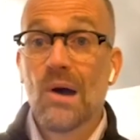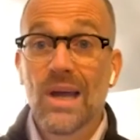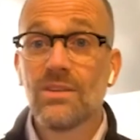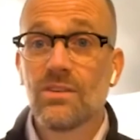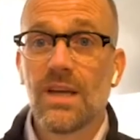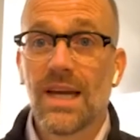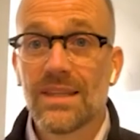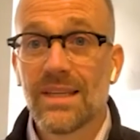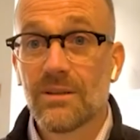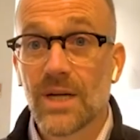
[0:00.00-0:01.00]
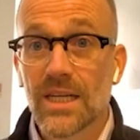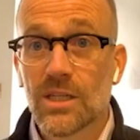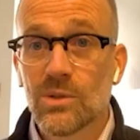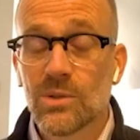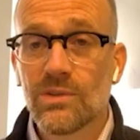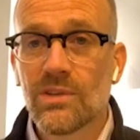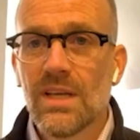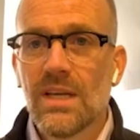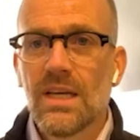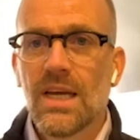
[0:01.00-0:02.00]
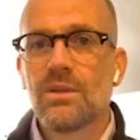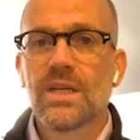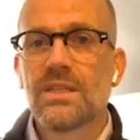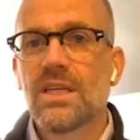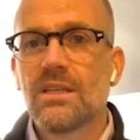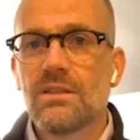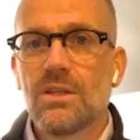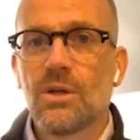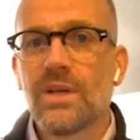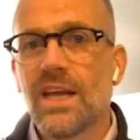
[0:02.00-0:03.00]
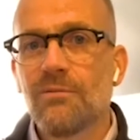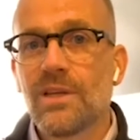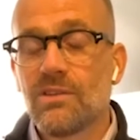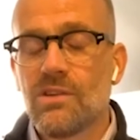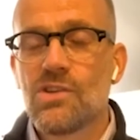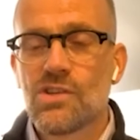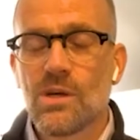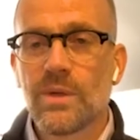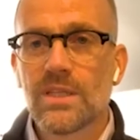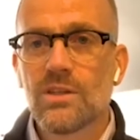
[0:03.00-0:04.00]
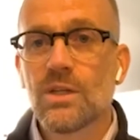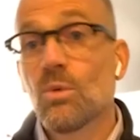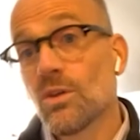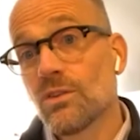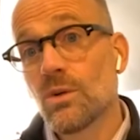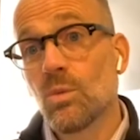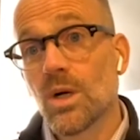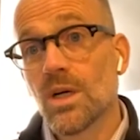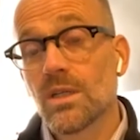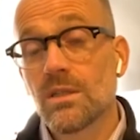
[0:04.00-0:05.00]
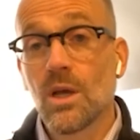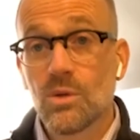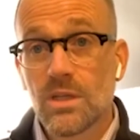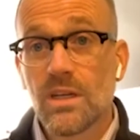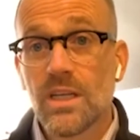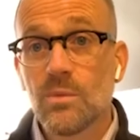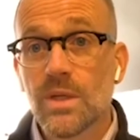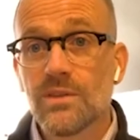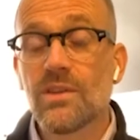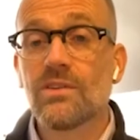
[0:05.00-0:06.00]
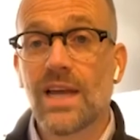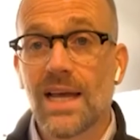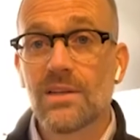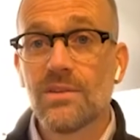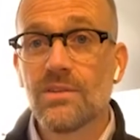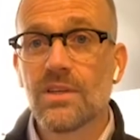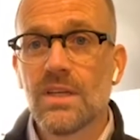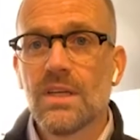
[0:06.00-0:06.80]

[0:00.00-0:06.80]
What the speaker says: bite at their ankles. So I think, you know, Netflix is showing that it wants to work locally with the talent.